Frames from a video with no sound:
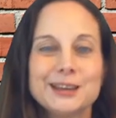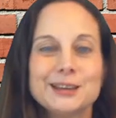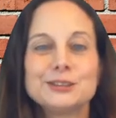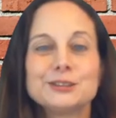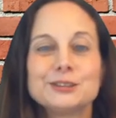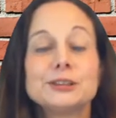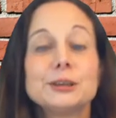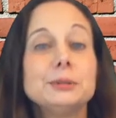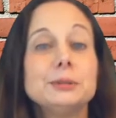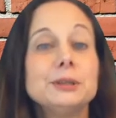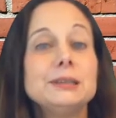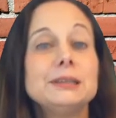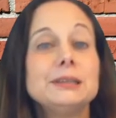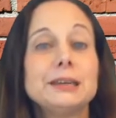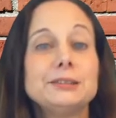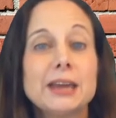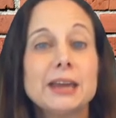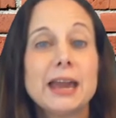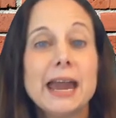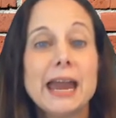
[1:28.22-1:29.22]
Something
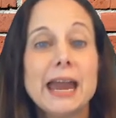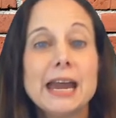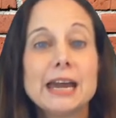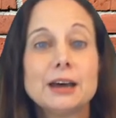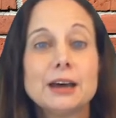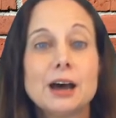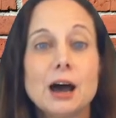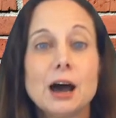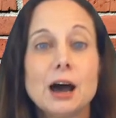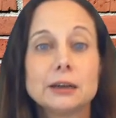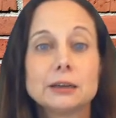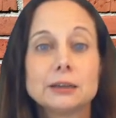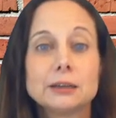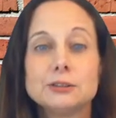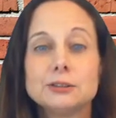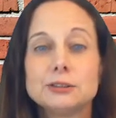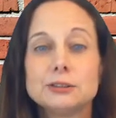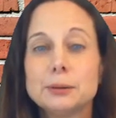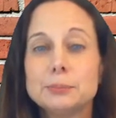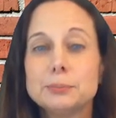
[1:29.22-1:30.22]
that's ad hoc
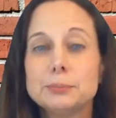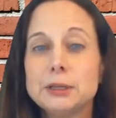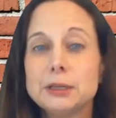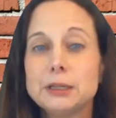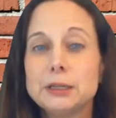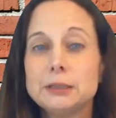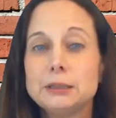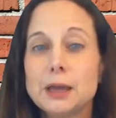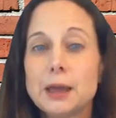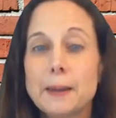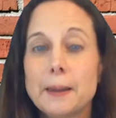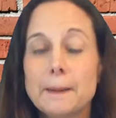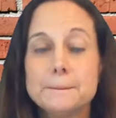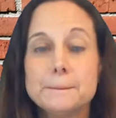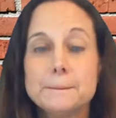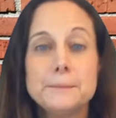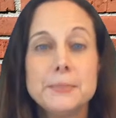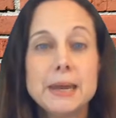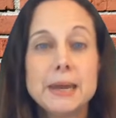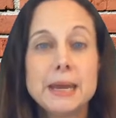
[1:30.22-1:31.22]
is something
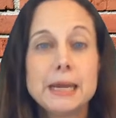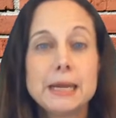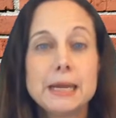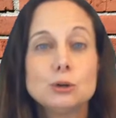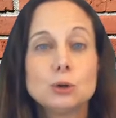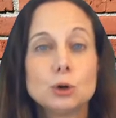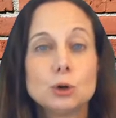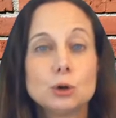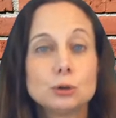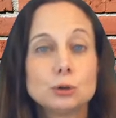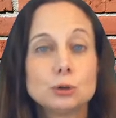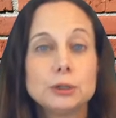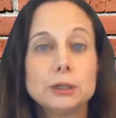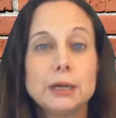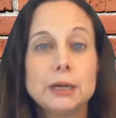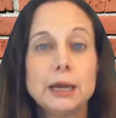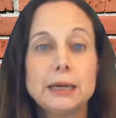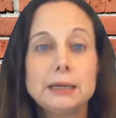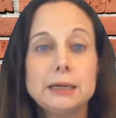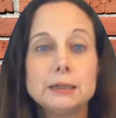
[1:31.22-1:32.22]
made or
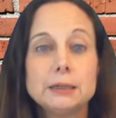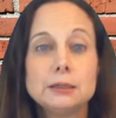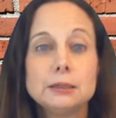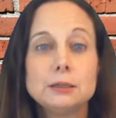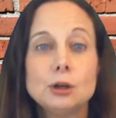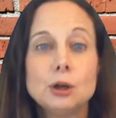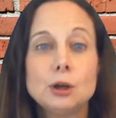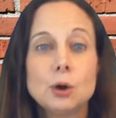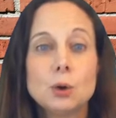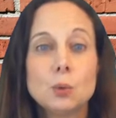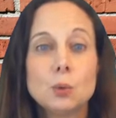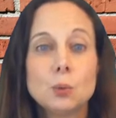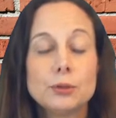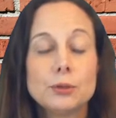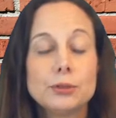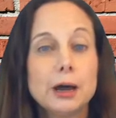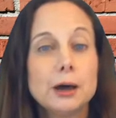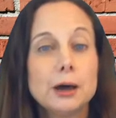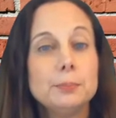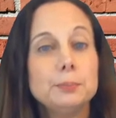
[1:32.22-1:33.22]
created
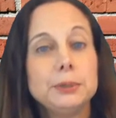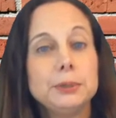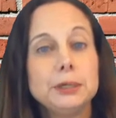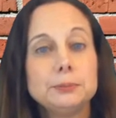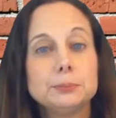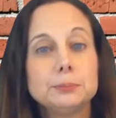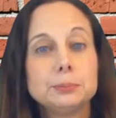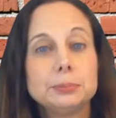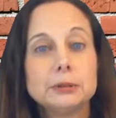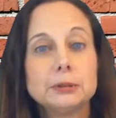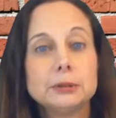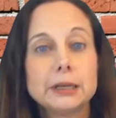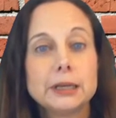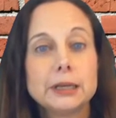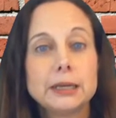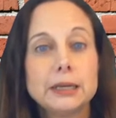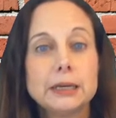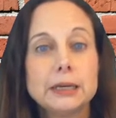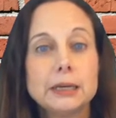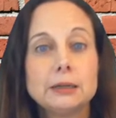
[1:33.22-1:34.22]
without being
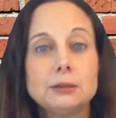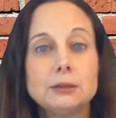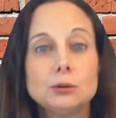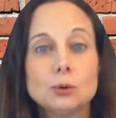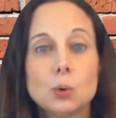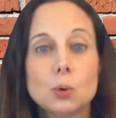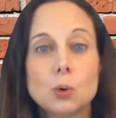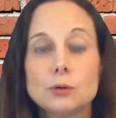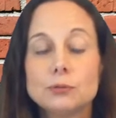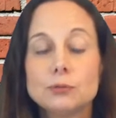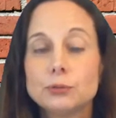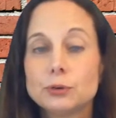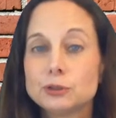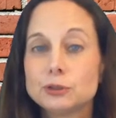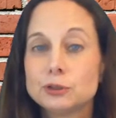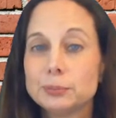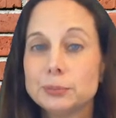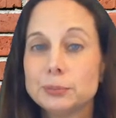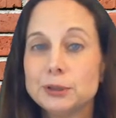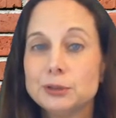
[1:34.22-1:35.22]
planned or for
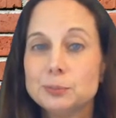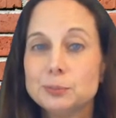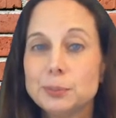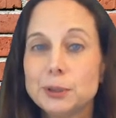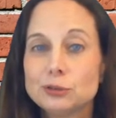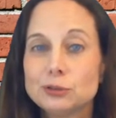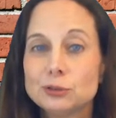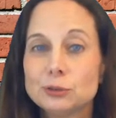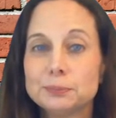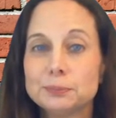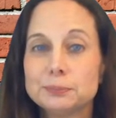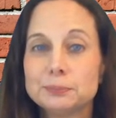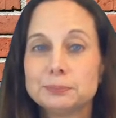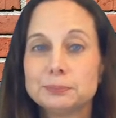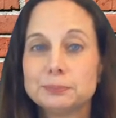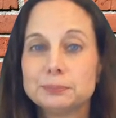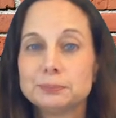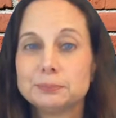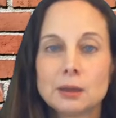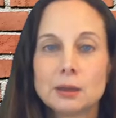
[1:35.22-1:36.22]
something special.
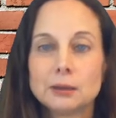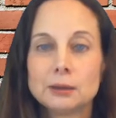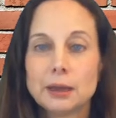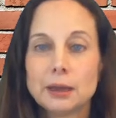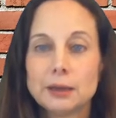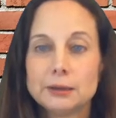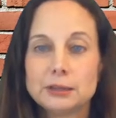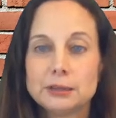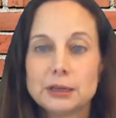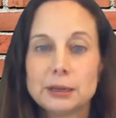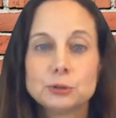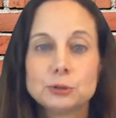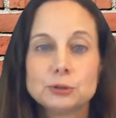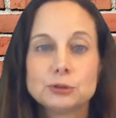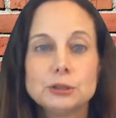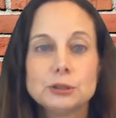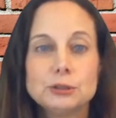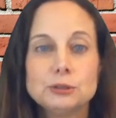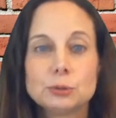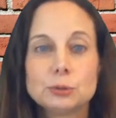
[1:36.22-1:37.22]
A sample
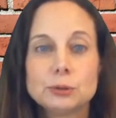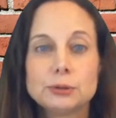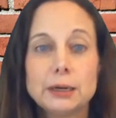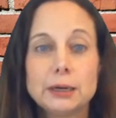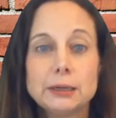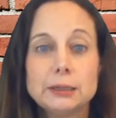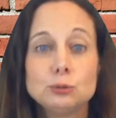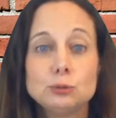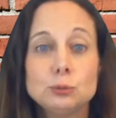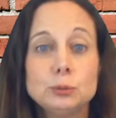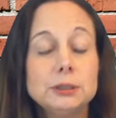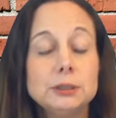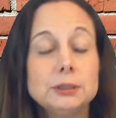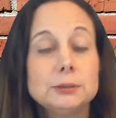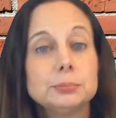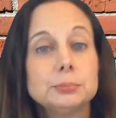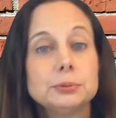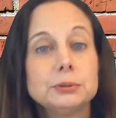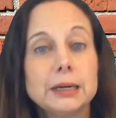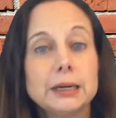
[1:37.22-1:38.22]
sentence with that is, we
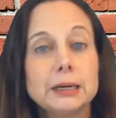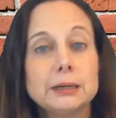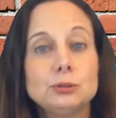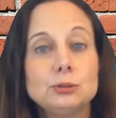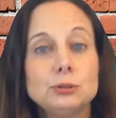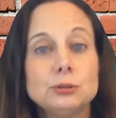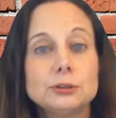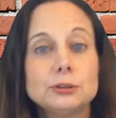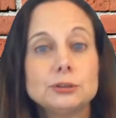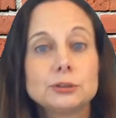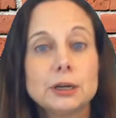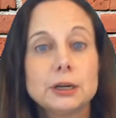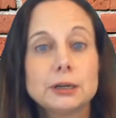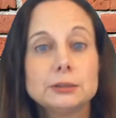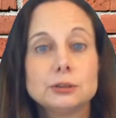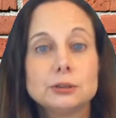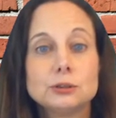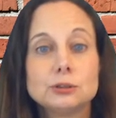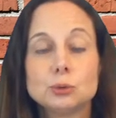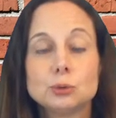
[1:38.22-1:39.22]
didn't plan to
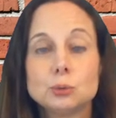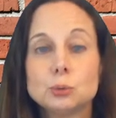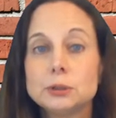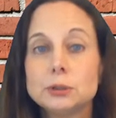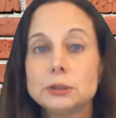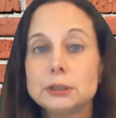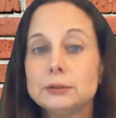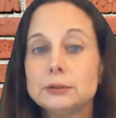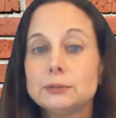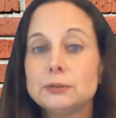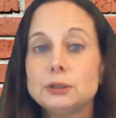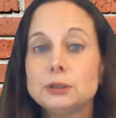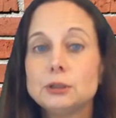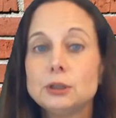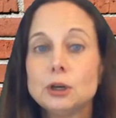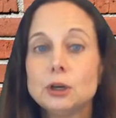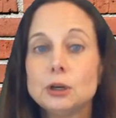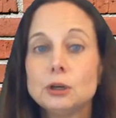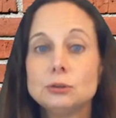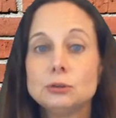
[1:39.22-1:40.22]
discuss it, so we'll give it
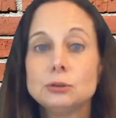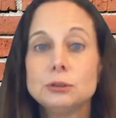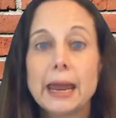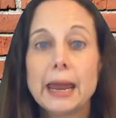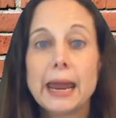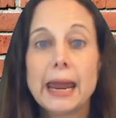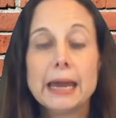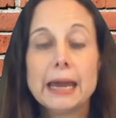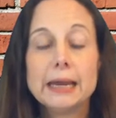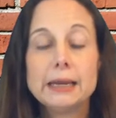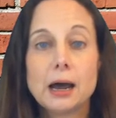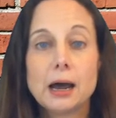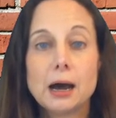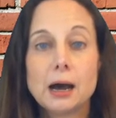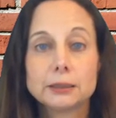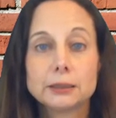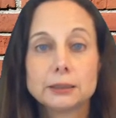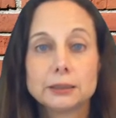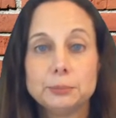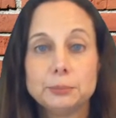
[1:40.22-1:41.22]
to the ad
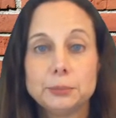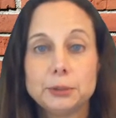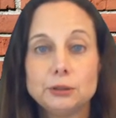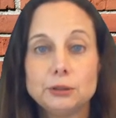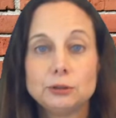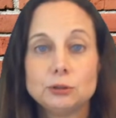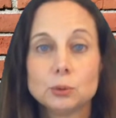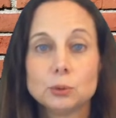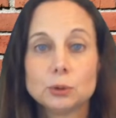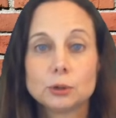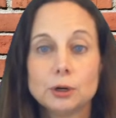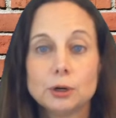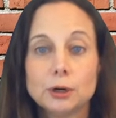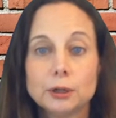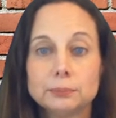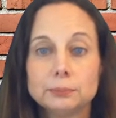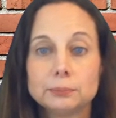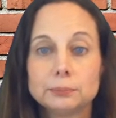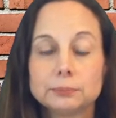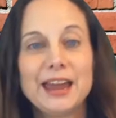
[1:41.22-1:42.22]
hoc committee to work
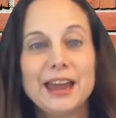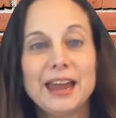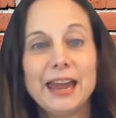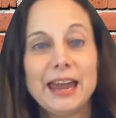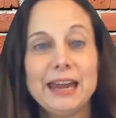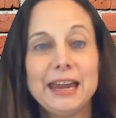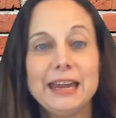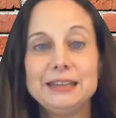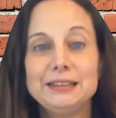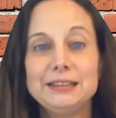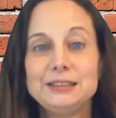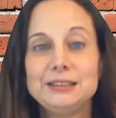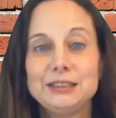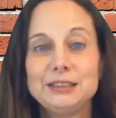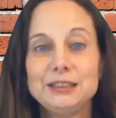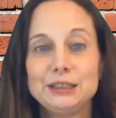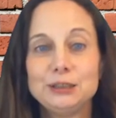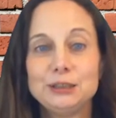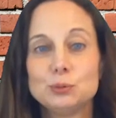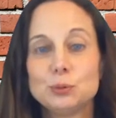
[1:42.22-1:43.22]
on. AD,
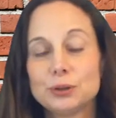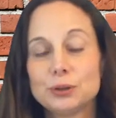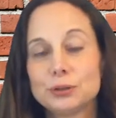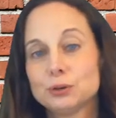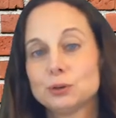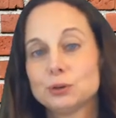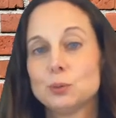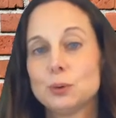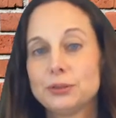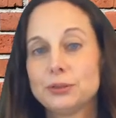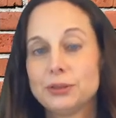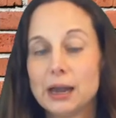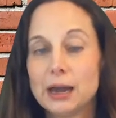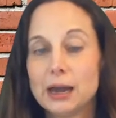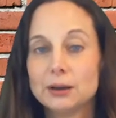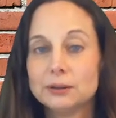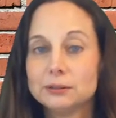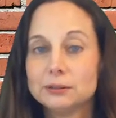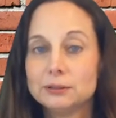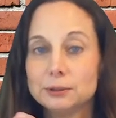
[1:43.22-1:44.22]
with or
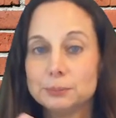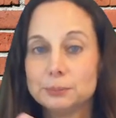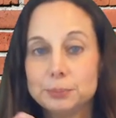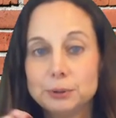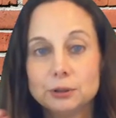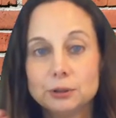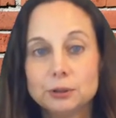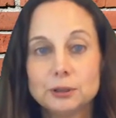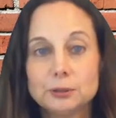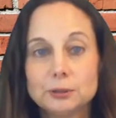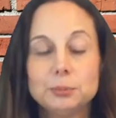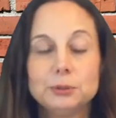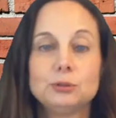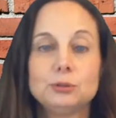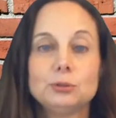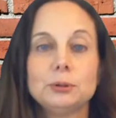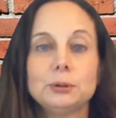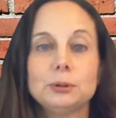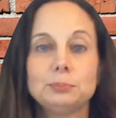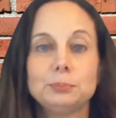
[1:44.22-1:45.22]
without the period
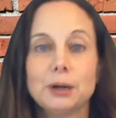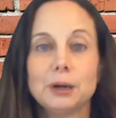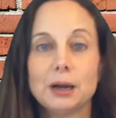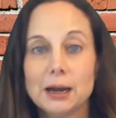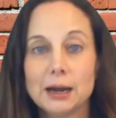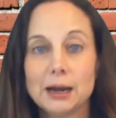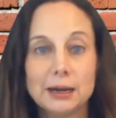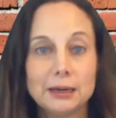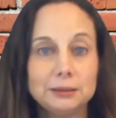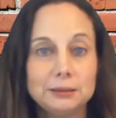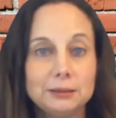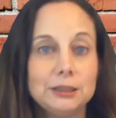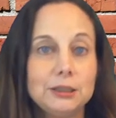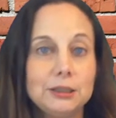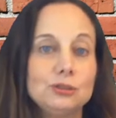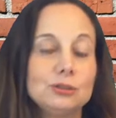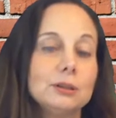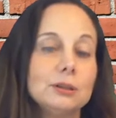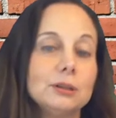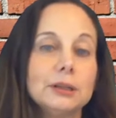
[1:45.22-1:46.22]
behind
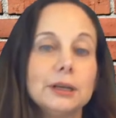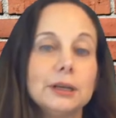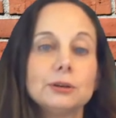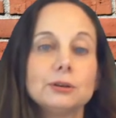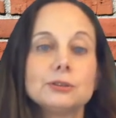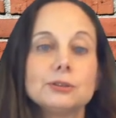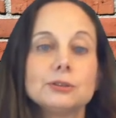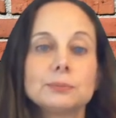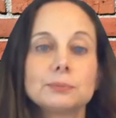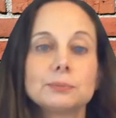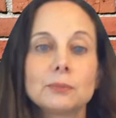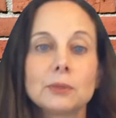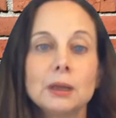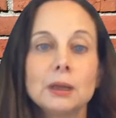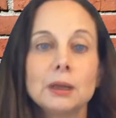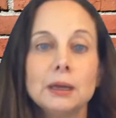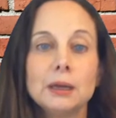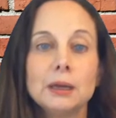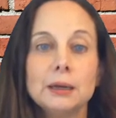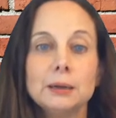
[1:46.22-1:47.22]
each of the letters,
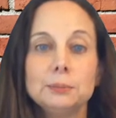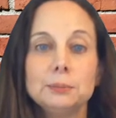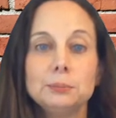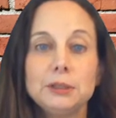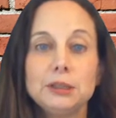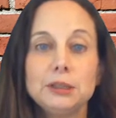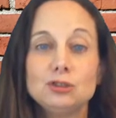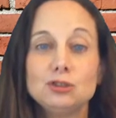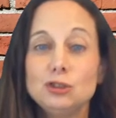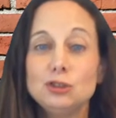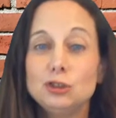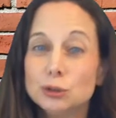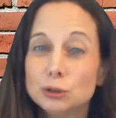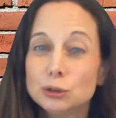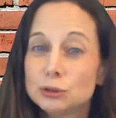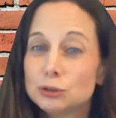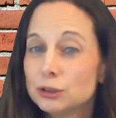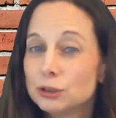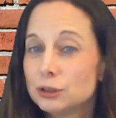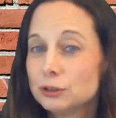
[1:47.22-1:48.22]
means
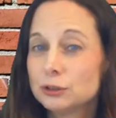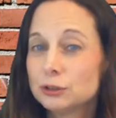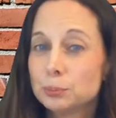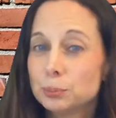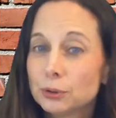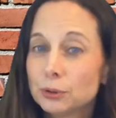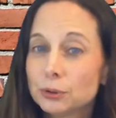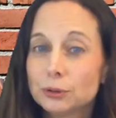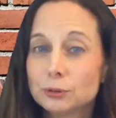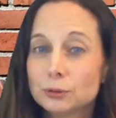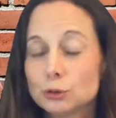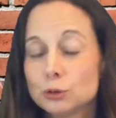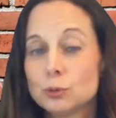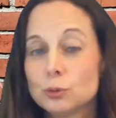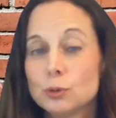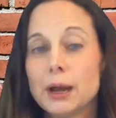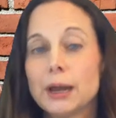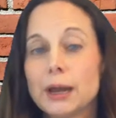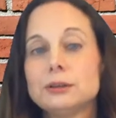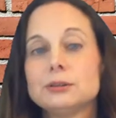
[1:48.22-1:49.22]
years since the birth of
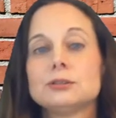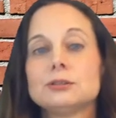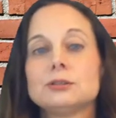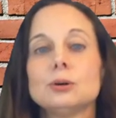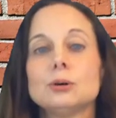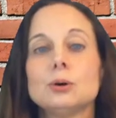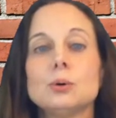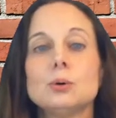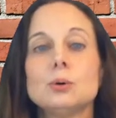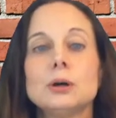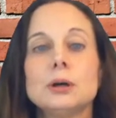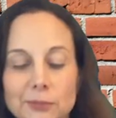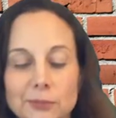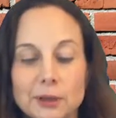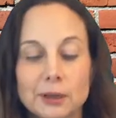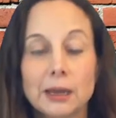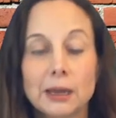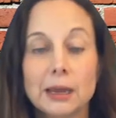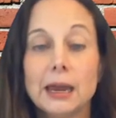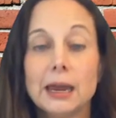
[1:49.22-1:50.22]
Christ. So
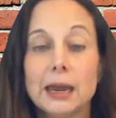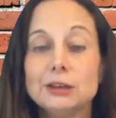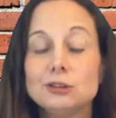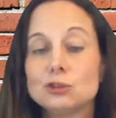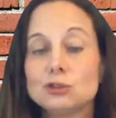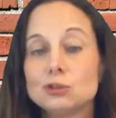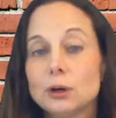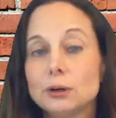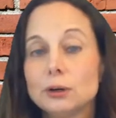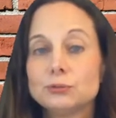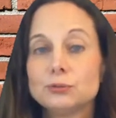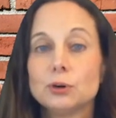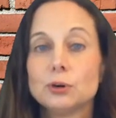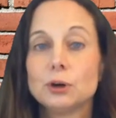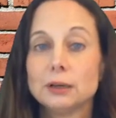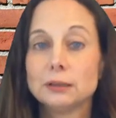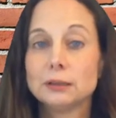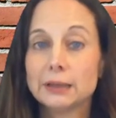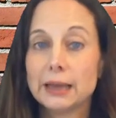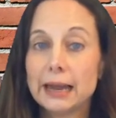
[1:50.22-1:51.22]
it's short
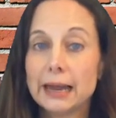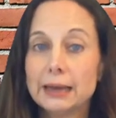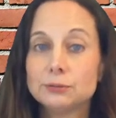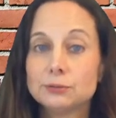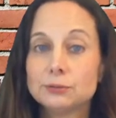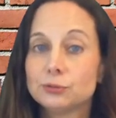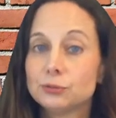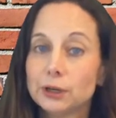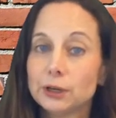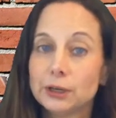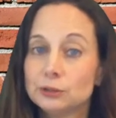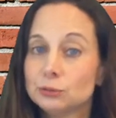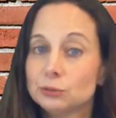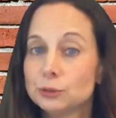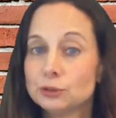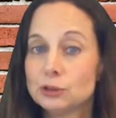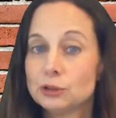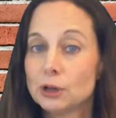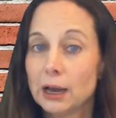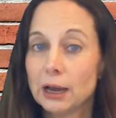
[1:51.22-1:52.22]
for a Latin phrase,
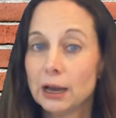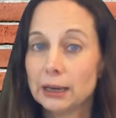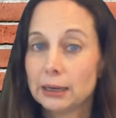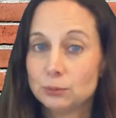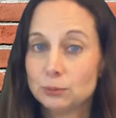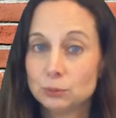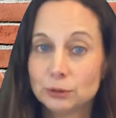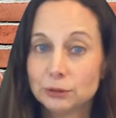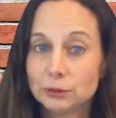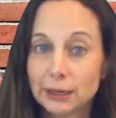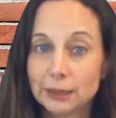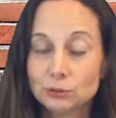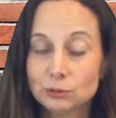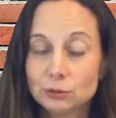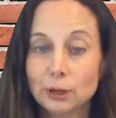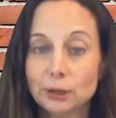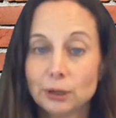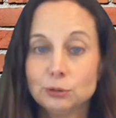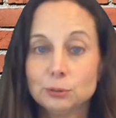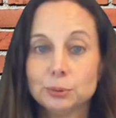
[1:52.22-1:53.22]
which I will not
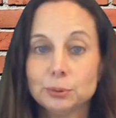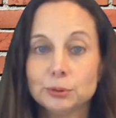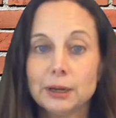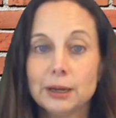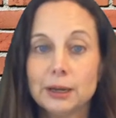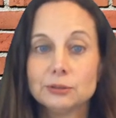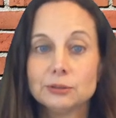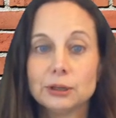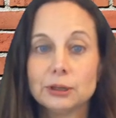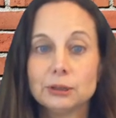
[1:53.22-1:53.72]
try to pronounce.